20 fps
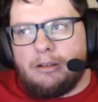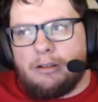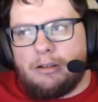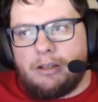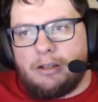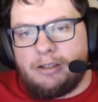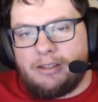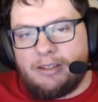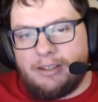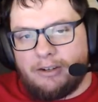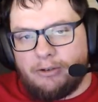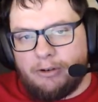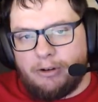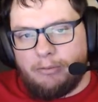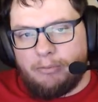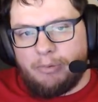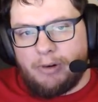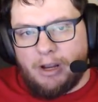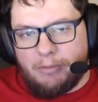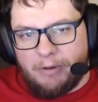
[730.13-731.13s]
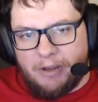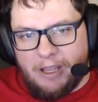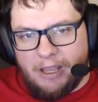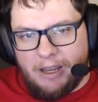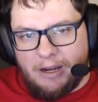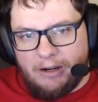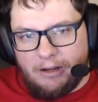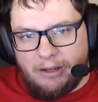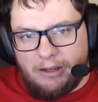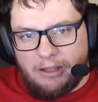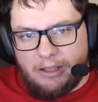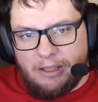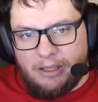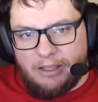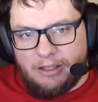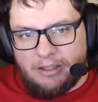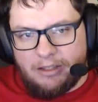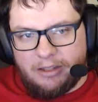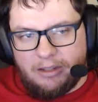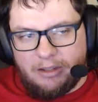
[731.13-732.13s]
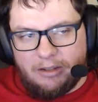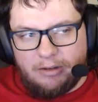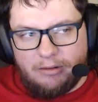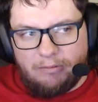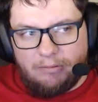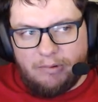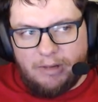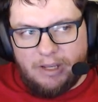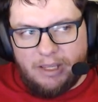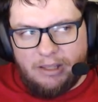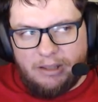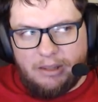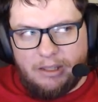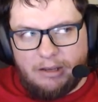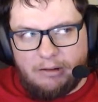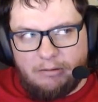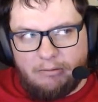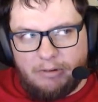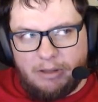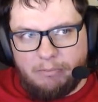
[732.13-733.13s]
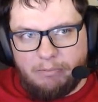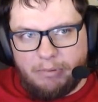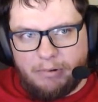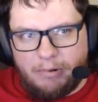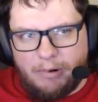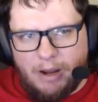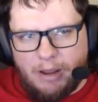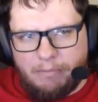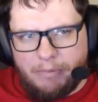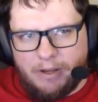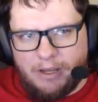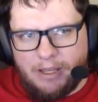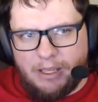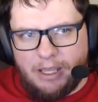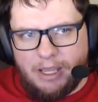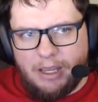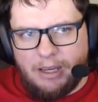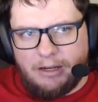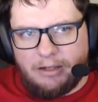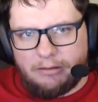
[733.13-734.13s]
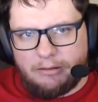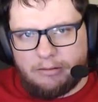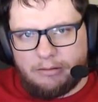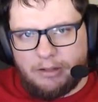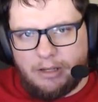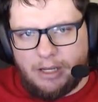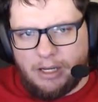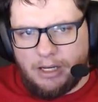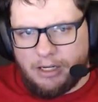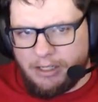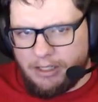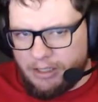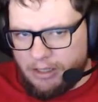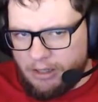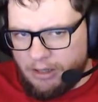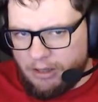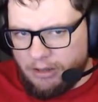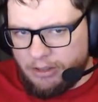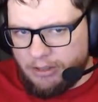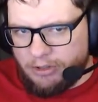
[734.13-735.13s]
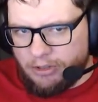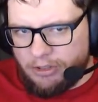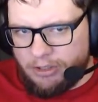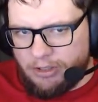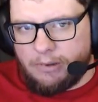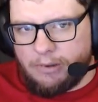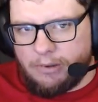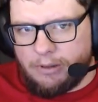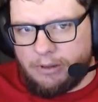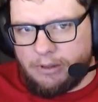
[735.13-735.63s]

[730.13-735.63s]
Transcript: considering propaganda is the way that we propagate ideology,